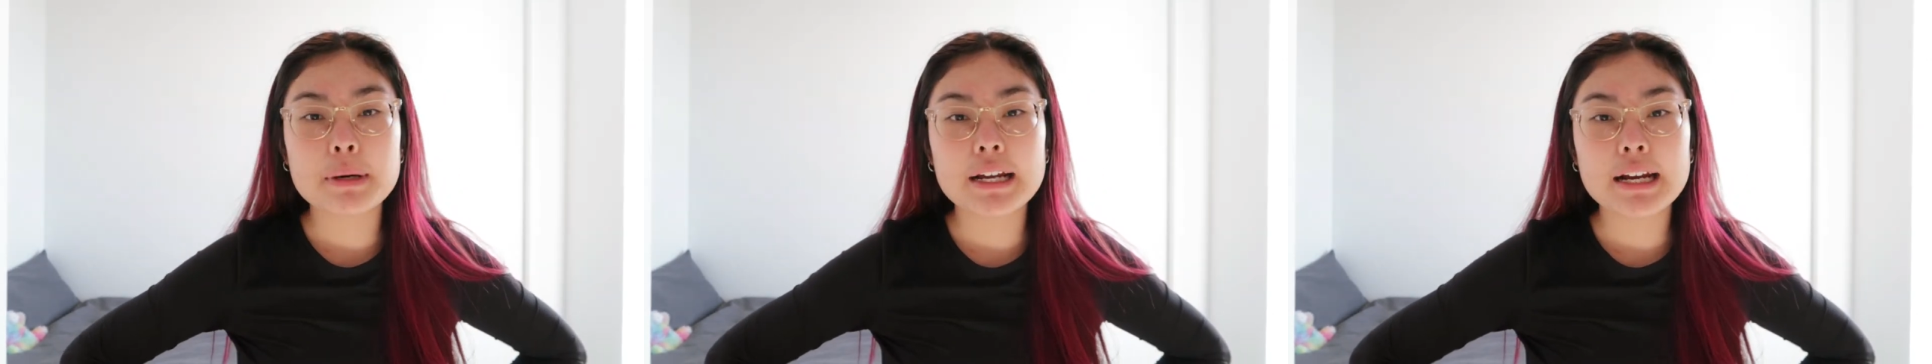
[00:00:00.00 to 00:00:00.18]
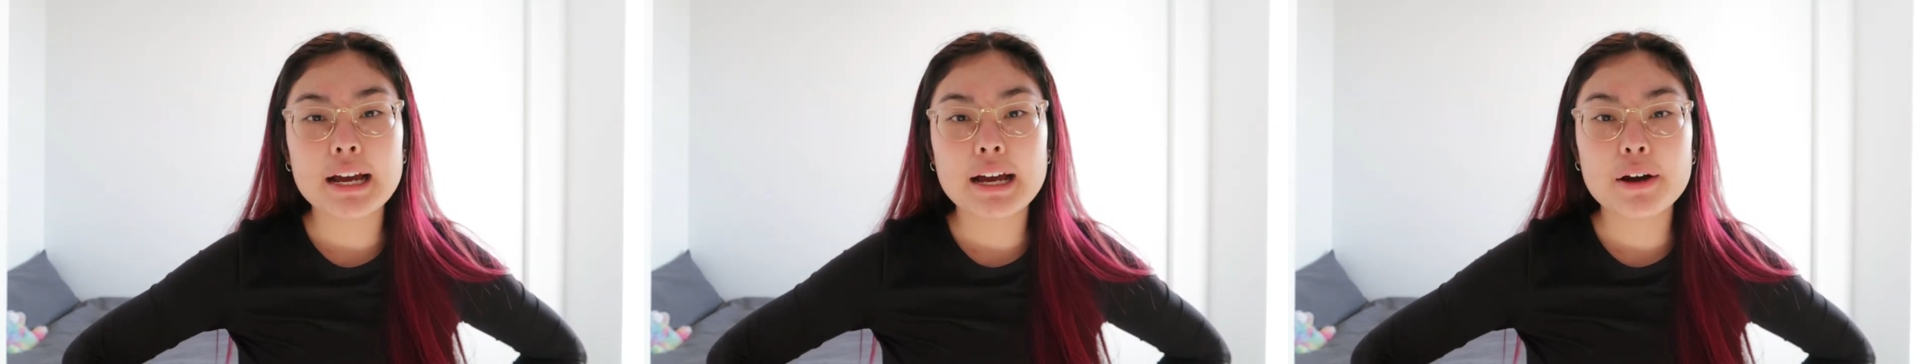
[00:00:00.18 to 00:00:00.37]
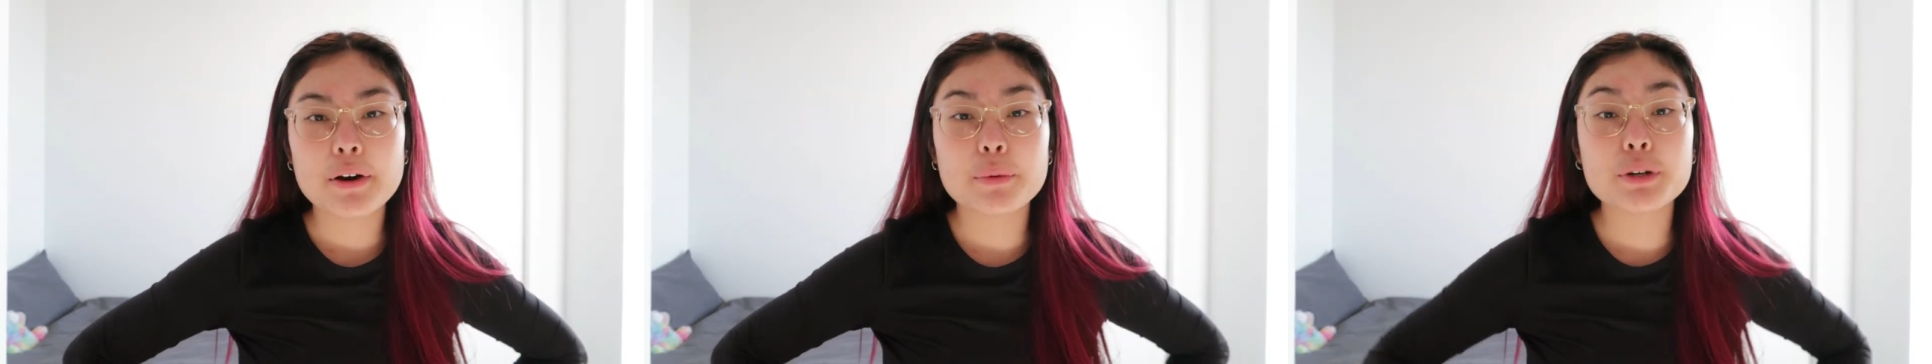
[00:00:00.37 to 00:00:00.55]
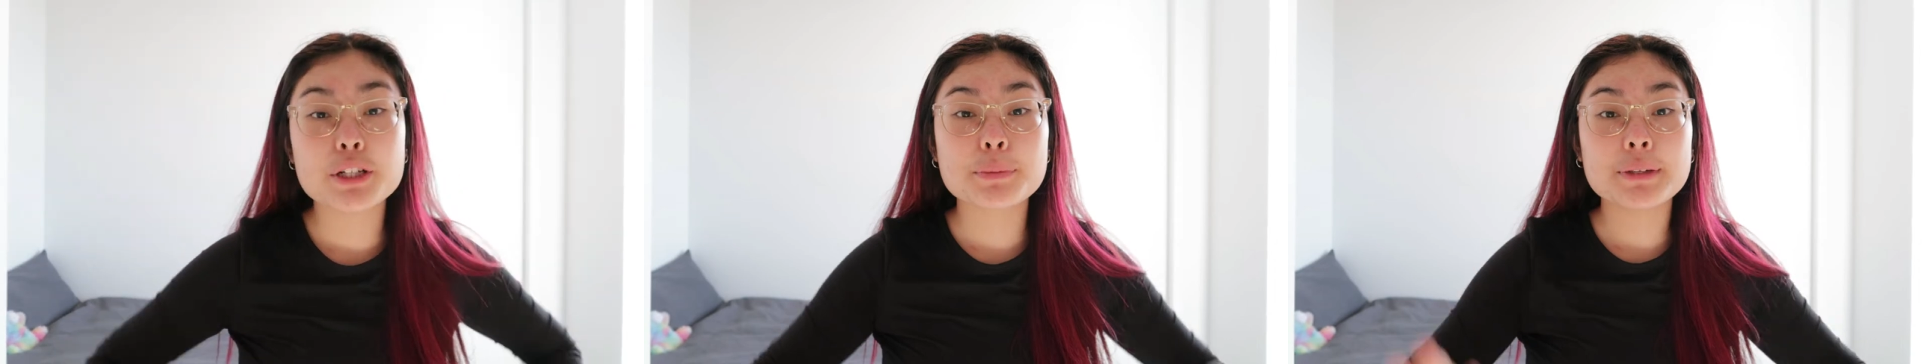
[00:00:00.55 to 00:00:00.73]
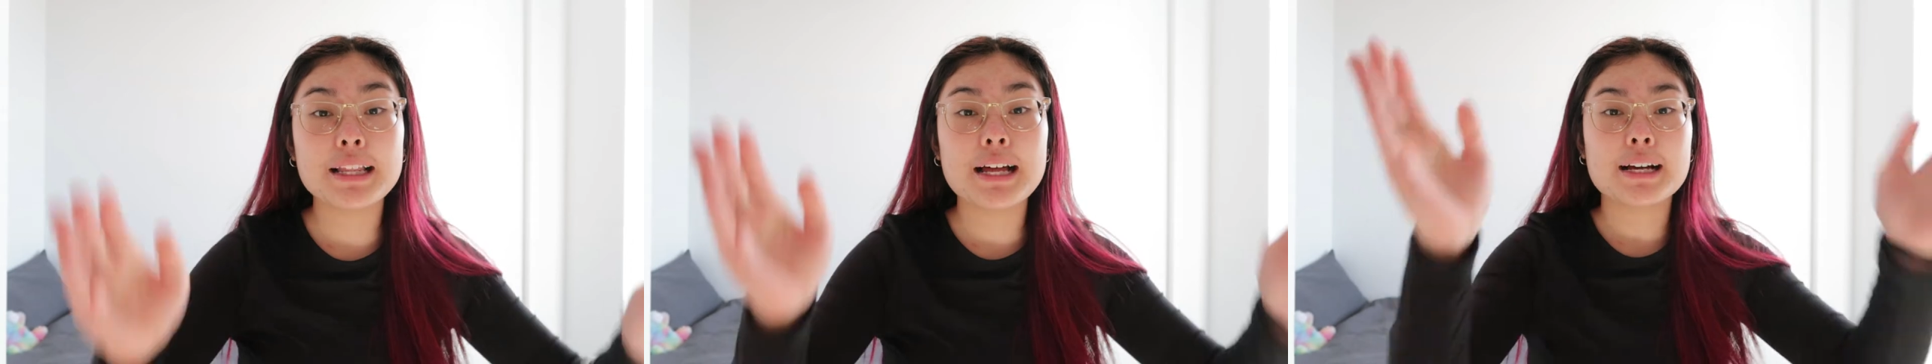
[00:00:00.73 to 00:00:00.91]
but
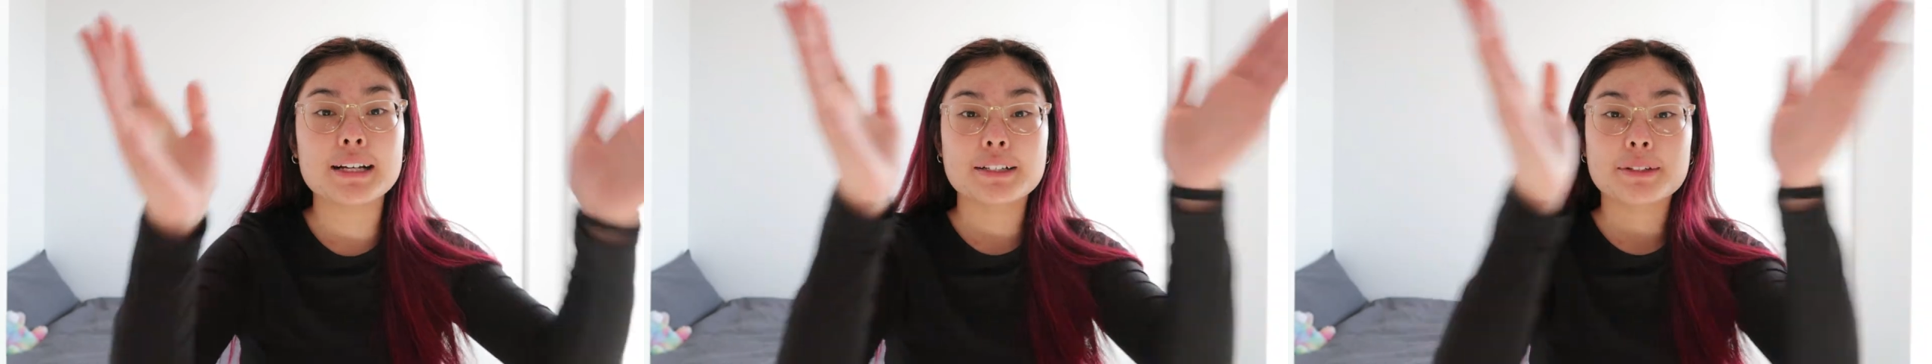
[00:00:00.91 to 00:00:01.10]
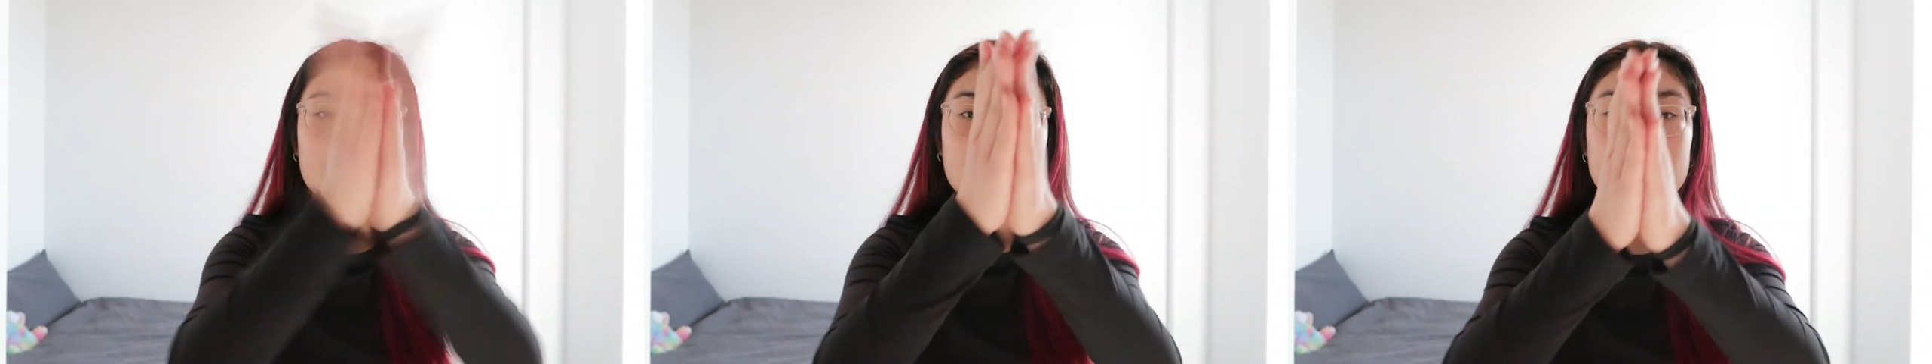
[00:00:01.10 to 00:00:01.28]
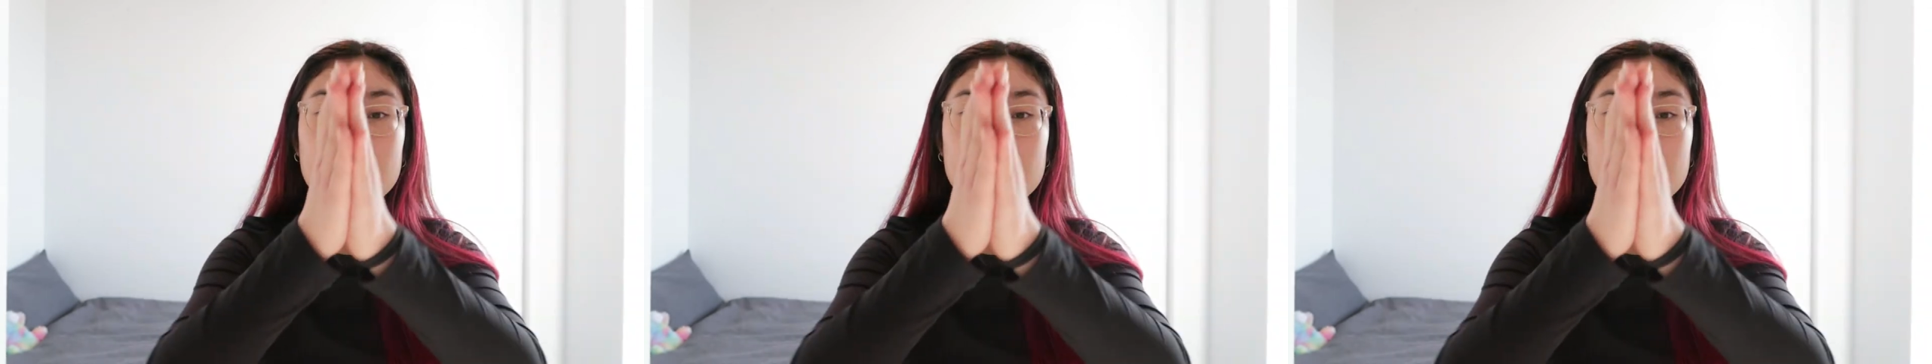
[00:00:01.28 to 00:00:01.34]
wish me luck.